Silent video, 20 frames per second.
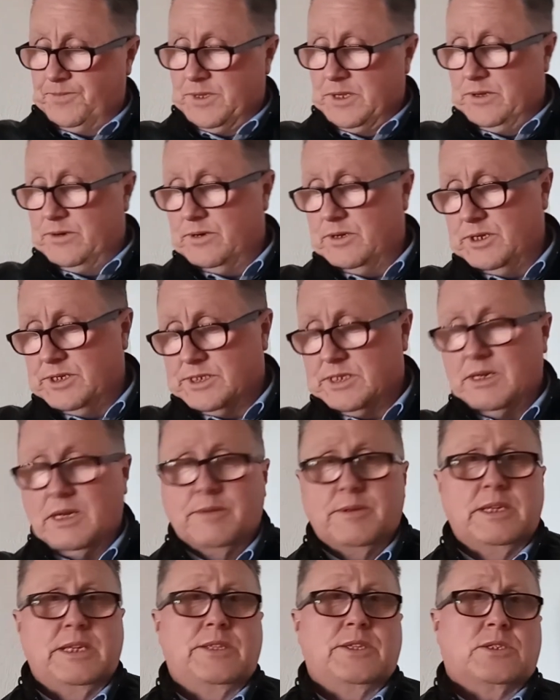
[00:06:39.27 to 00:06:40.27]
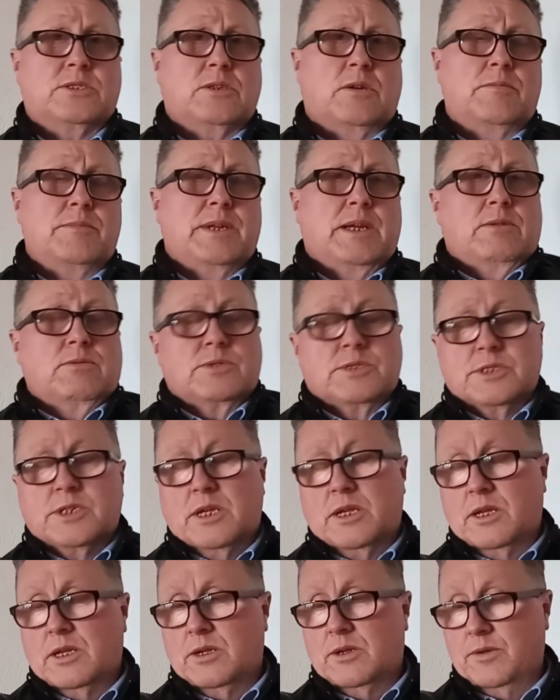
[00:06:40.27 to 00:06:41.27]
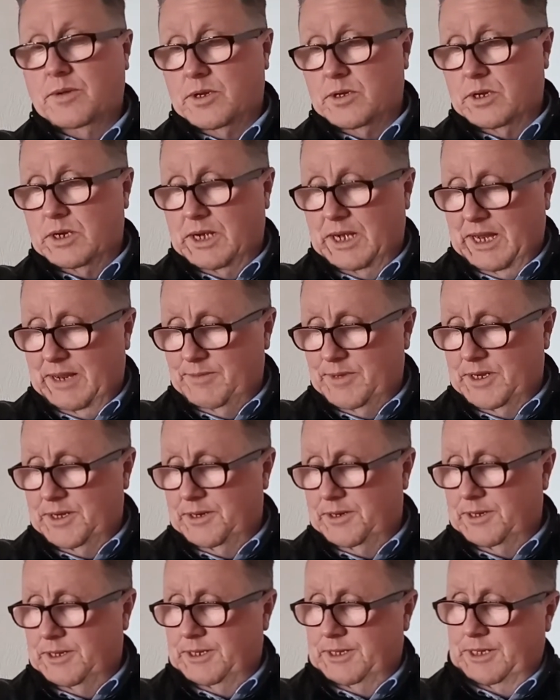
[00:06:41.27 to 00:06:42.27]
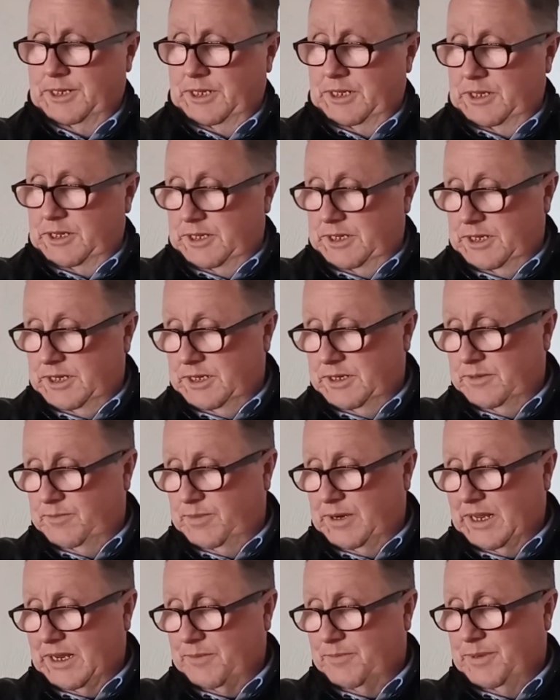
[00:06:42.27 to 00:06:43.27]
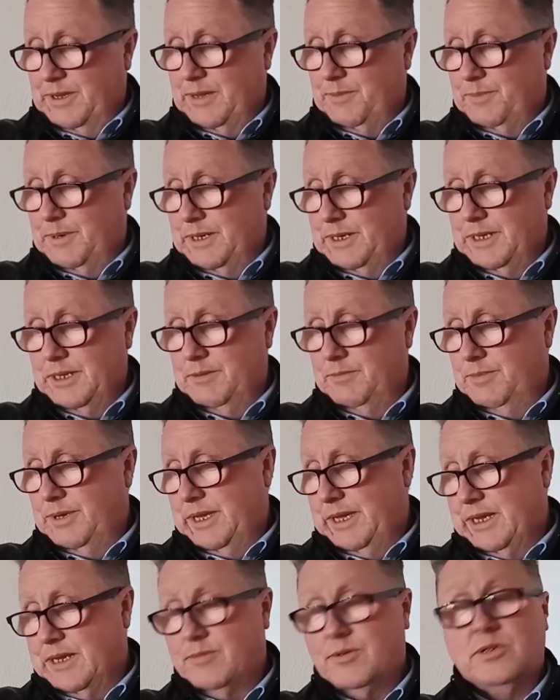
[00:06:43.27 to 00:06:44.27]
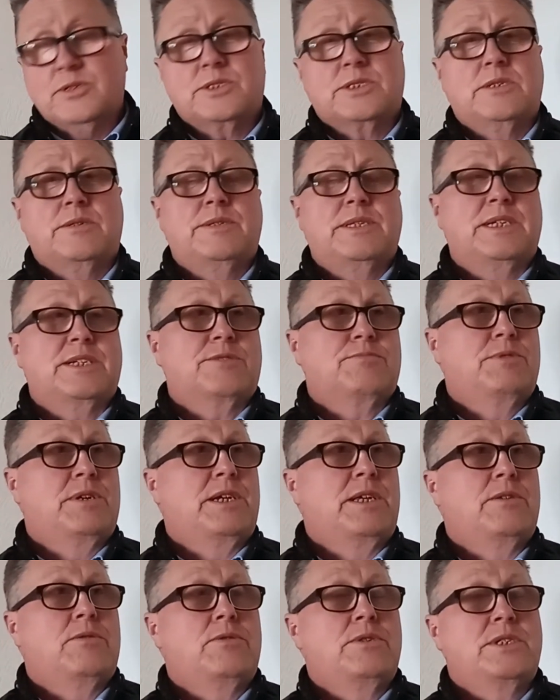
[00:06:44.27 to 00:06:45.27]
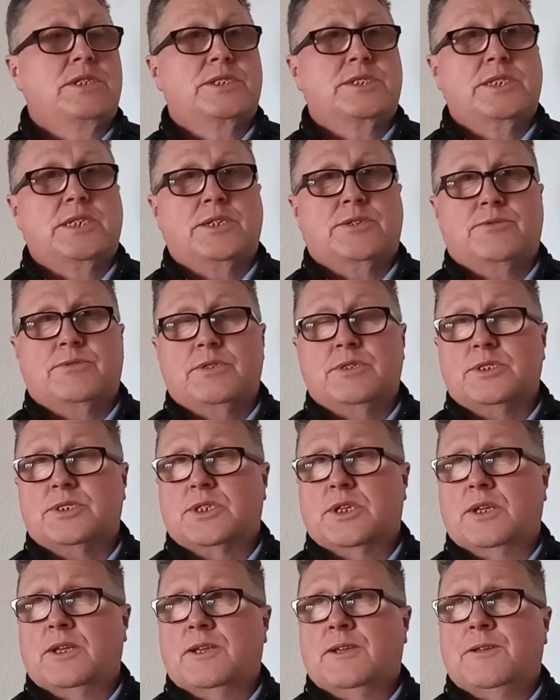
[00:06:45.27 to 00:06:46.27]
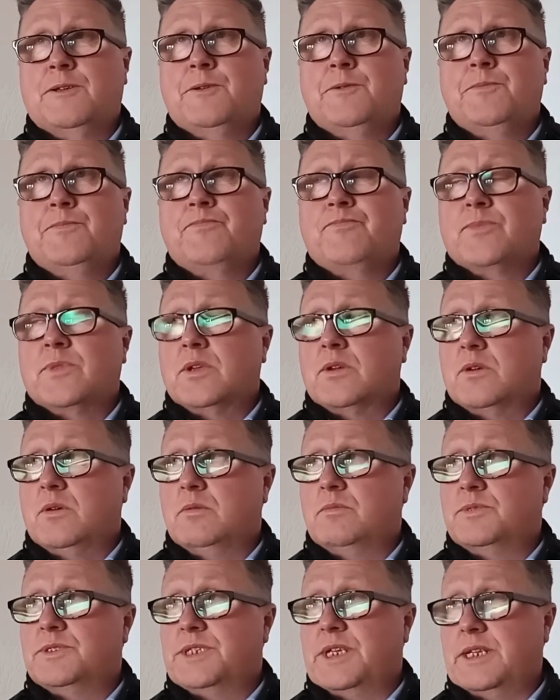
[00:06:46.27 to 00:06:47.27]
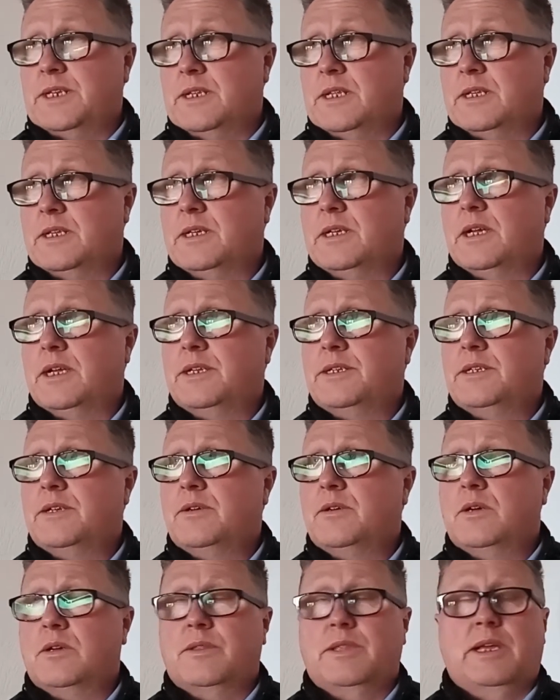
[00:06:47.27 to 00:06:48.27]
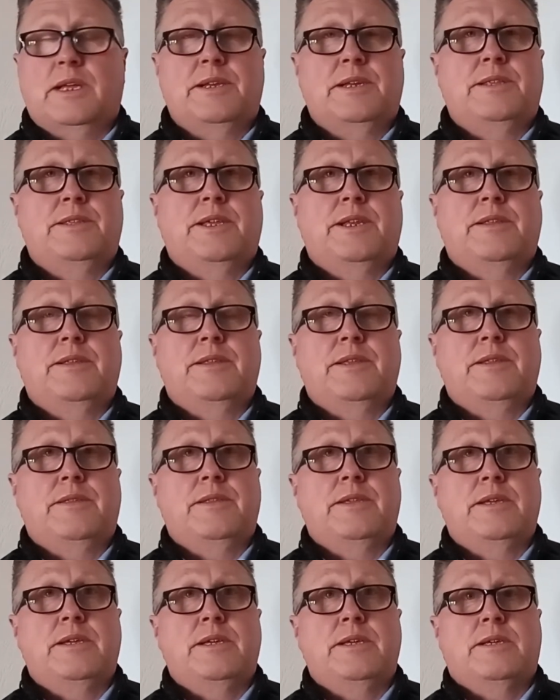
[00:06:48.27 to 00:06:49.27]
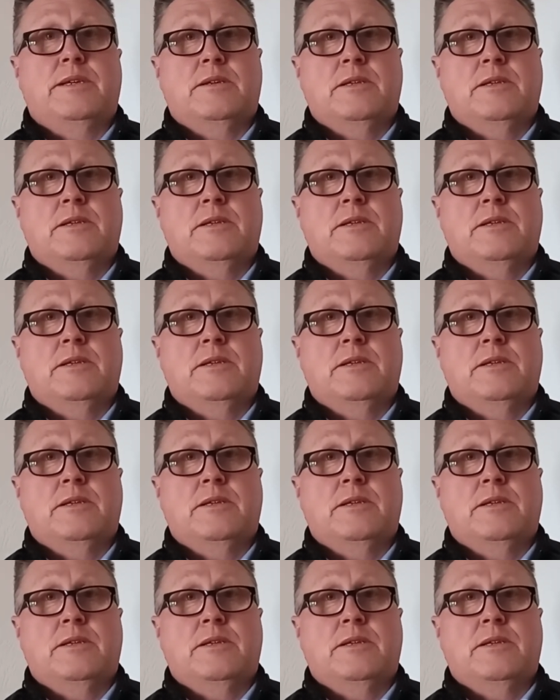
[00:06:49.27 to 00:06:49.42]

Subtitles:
Right, telling you the top notes. You've got lemon, black pepper and bergamot. So that's where all your citrus comes in. And you've got that in the